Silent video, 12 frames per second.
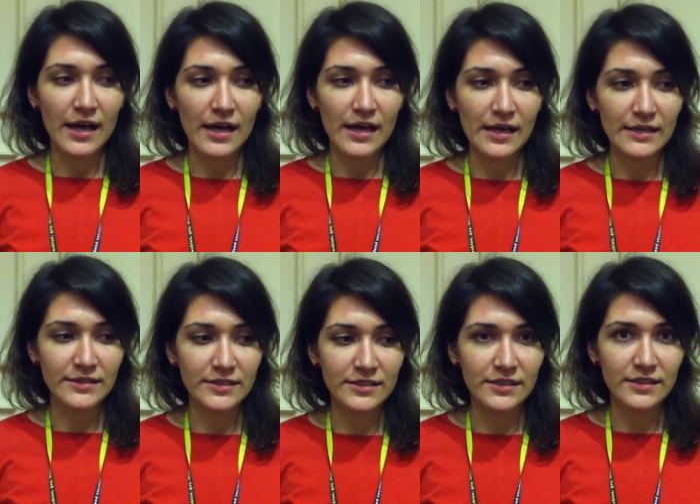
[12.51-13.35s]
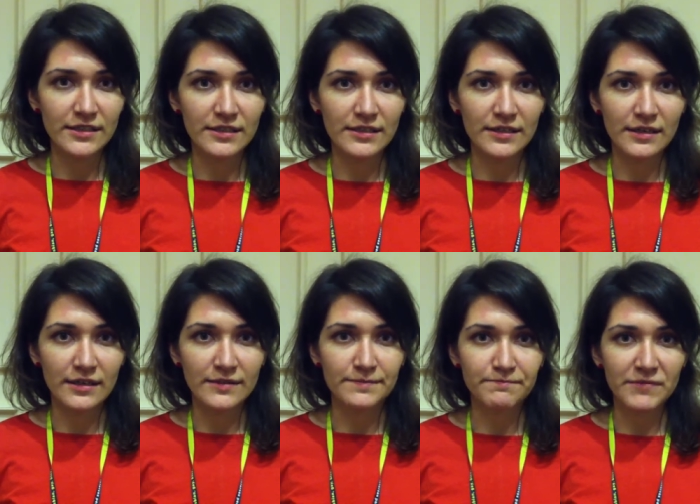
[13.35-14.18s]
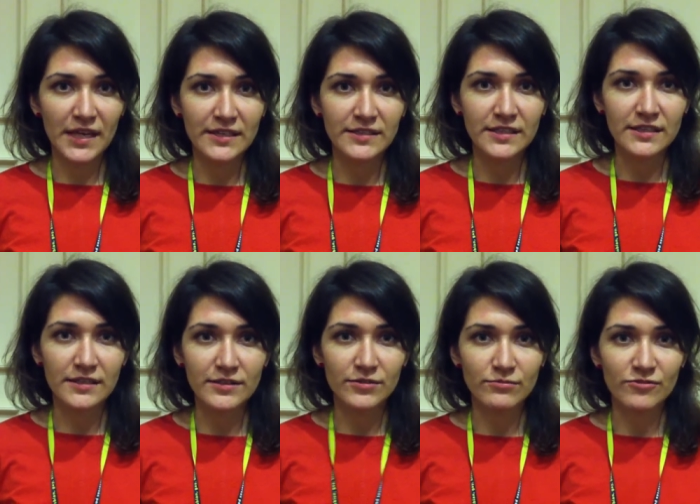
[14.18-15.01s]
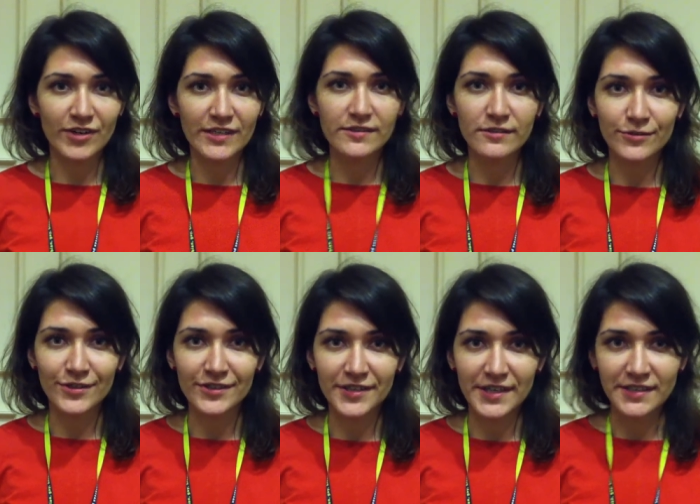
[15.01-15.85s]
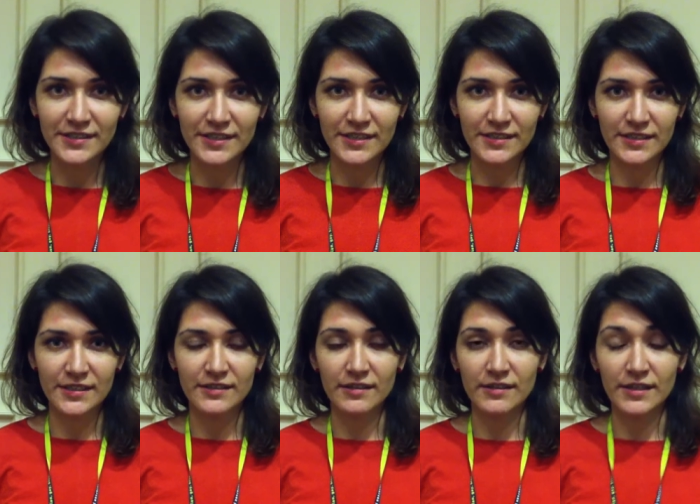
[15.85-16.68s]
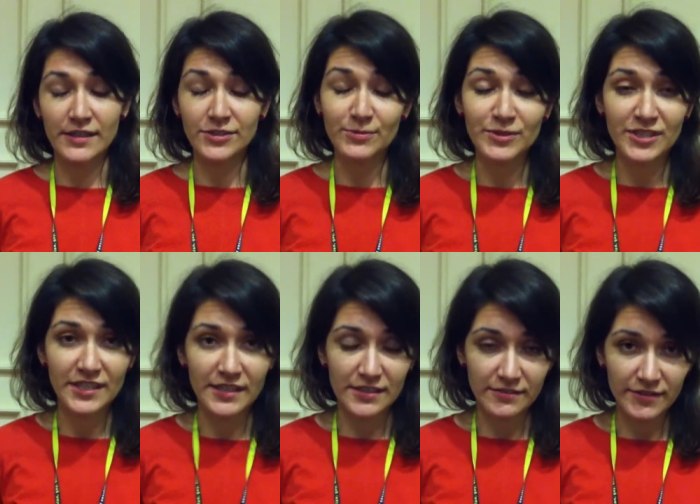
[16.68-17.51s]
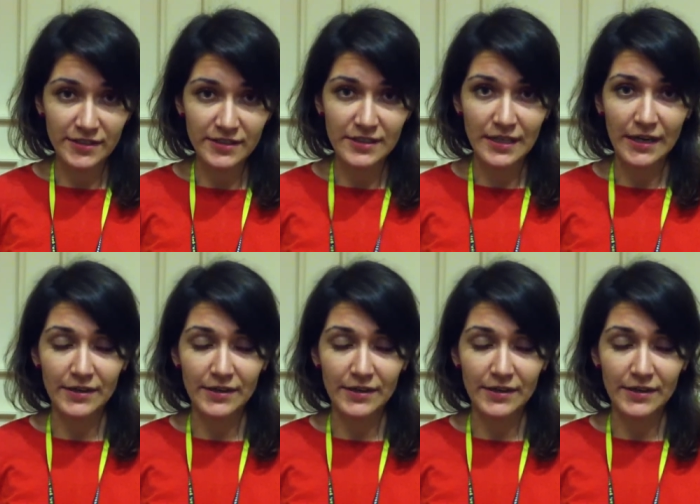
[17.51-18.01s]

And uh, um, as a human rights lawyer and as a LGBT activist,